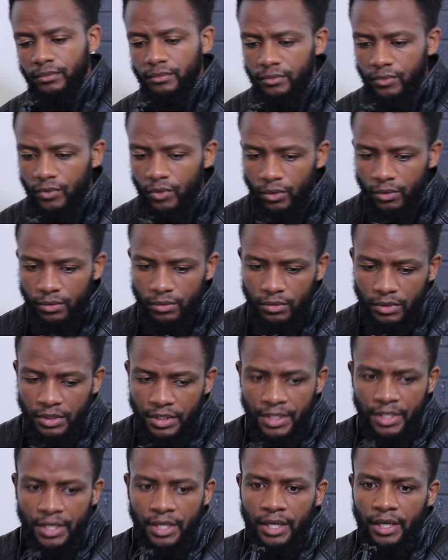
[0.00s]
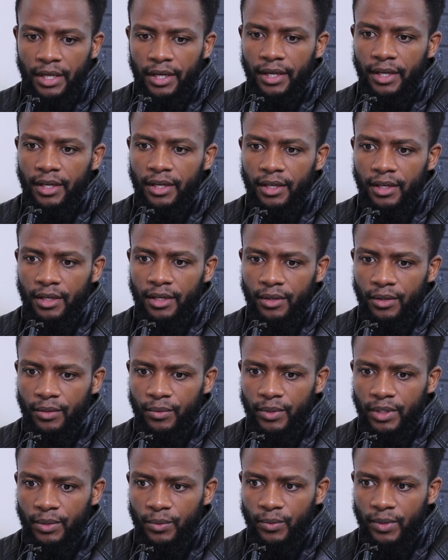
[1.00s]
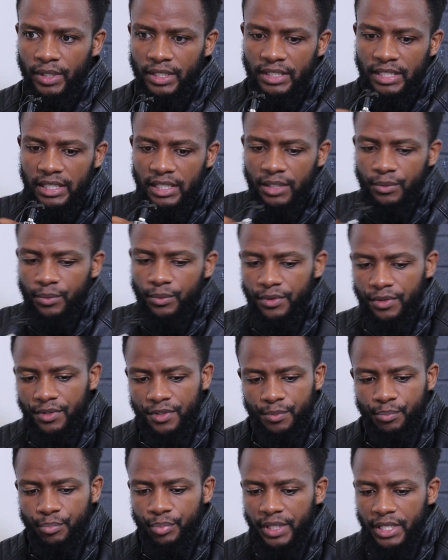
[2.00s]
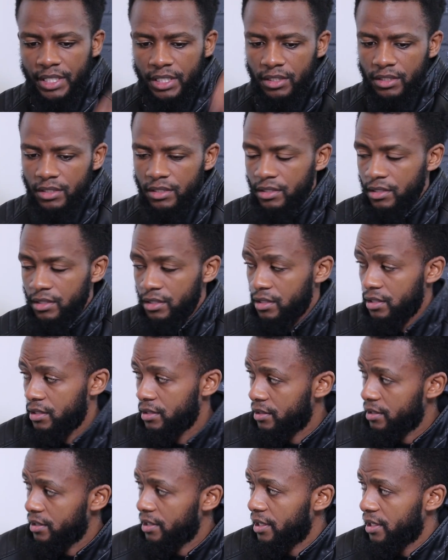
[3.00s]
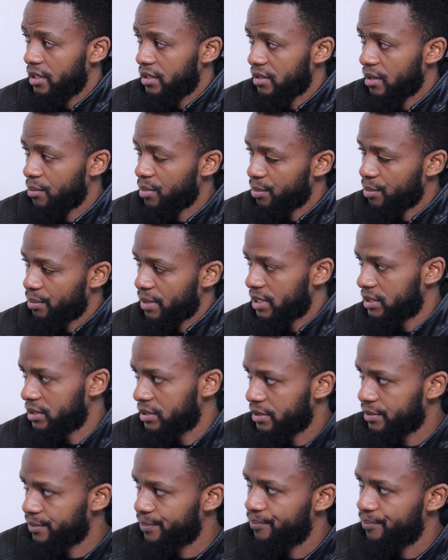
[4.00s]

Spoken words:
You know, well, we were dealing with springs and rubber bands.